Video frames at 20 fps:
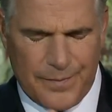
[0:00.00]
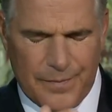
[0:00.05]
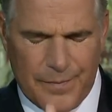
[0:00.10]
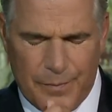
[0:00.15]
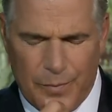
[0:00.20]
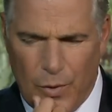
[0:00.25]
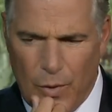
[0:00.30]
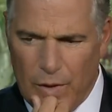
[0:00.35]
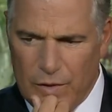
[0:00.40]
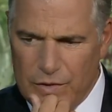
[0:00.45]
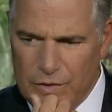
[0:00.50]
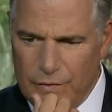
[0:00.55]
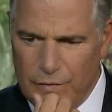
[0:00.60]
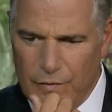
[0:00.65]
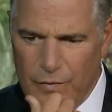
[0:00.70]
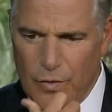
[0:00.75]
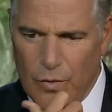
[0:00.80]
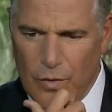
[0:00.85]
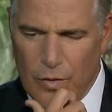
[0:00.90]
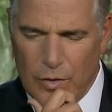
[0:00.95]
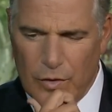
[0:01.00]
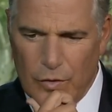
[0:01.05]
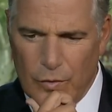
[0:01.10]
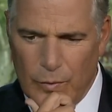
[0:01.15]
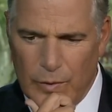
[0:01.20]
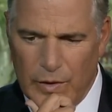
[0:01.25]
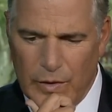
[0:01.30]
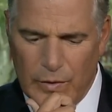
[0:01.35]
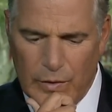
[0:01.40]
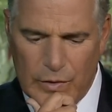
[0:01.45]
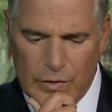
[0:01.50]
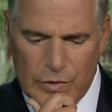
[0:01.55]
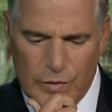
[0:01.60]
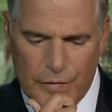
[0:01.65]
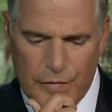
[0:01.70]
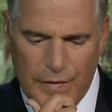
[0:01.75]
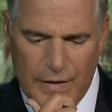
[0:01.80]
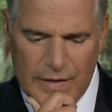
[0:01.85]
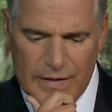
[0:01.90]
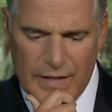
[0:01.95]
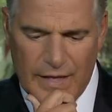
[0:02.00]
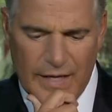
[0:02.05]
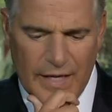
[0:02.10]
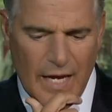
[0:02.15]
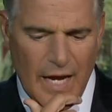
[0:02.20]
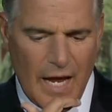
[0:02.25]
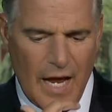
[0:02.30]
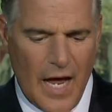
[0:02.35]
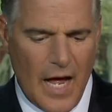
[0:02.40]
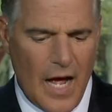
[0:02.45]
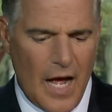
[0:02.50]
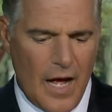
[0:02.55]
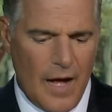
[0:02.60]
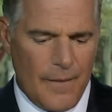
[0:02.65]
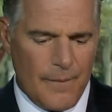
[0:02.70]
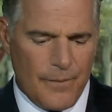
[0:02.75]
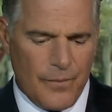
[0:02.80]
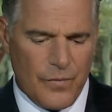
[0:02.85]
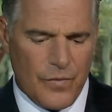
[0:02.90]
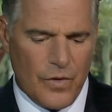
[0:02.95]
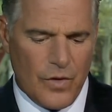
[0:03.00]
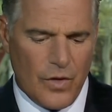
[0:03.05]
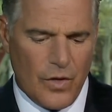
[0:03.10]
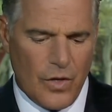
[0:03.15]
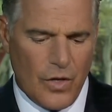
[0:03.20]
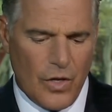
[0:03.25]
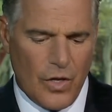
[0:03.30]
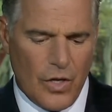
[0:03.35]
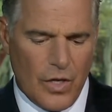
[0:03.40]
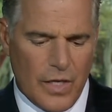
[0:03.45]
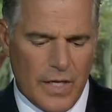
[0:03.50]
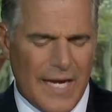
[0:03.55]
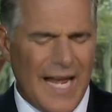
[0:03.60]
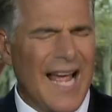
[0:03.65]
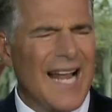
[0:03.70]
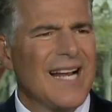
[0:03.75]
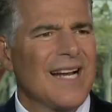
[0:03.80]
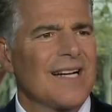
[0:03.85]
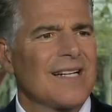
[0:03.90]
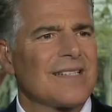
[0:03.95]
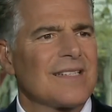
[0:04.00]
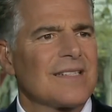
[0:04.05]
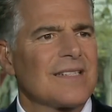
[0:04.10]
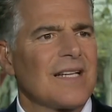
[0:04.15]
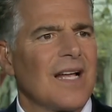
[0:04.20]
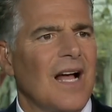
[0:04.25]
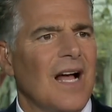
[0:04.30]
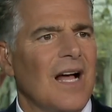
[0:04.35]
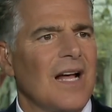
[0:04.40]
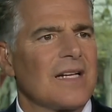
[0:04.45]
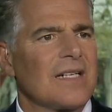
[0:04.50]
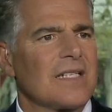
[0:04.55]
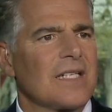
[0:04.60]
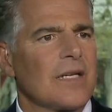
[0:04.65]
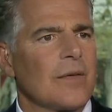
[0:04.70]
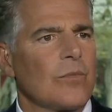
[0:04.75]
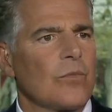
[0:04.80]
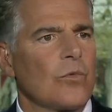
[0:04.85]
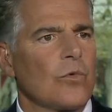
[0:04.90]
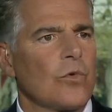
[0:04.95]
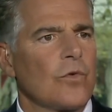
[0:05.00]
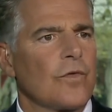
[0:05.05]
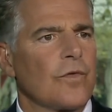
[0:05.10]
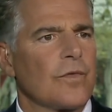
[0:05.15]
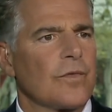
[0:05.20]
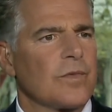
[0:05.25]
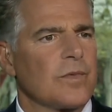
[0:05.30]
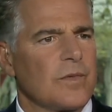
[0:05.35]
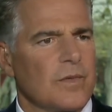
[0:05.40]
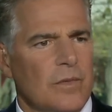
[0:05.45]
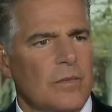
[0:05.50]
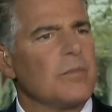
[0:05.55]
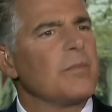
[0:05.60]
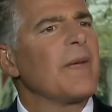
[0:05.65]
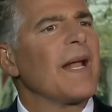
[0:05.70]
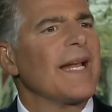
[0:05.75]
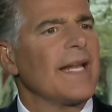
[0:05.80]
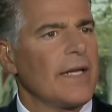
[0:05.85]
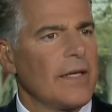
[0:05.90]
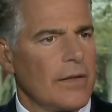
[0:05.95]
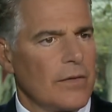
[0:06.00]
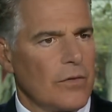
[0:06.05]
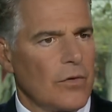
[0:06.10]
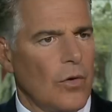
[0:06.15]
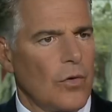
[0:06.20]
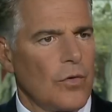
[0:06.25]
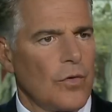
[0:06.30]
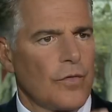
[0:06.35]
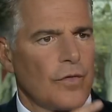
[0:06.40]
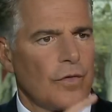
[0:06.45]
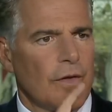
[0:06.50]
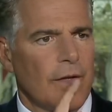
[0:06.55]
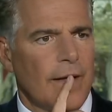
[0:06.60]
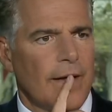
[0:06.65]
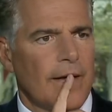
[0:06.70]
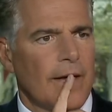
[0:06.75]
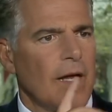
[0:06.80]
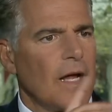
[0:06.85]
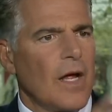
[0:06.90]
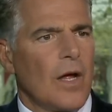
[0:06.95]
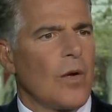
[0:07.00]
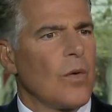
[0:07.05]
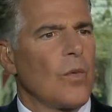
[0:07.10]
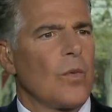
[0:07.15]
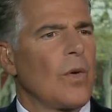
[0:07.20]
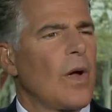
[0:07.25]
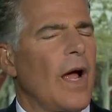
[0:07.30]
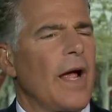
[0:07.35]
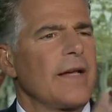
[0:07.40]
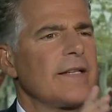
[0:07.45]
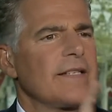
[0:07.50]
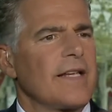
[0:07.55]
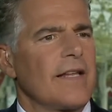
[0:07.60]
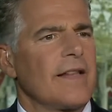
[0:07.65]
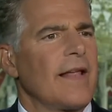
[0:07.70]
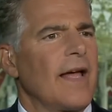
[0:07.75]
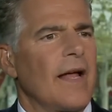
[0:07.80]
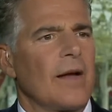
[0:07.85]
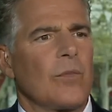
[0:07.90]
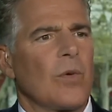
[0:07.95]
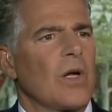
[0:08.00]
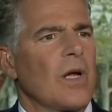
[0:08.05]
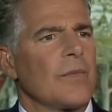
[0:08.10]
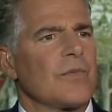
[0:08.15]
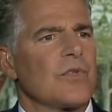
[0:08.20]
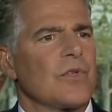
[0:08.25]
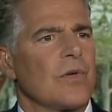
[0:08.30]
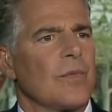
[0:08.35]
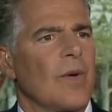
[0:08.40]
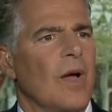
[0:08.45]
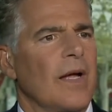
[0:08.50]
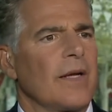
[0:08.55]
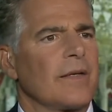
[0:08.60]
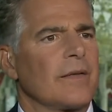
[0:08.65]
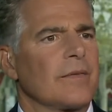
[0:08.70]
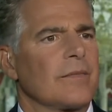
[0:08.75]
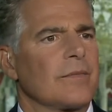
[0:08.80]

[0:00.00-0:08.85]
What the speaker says: parts of your career that are so fascinating. Cat on a Hot Tin Roof, many know you for that. I say that, what comes to your mind?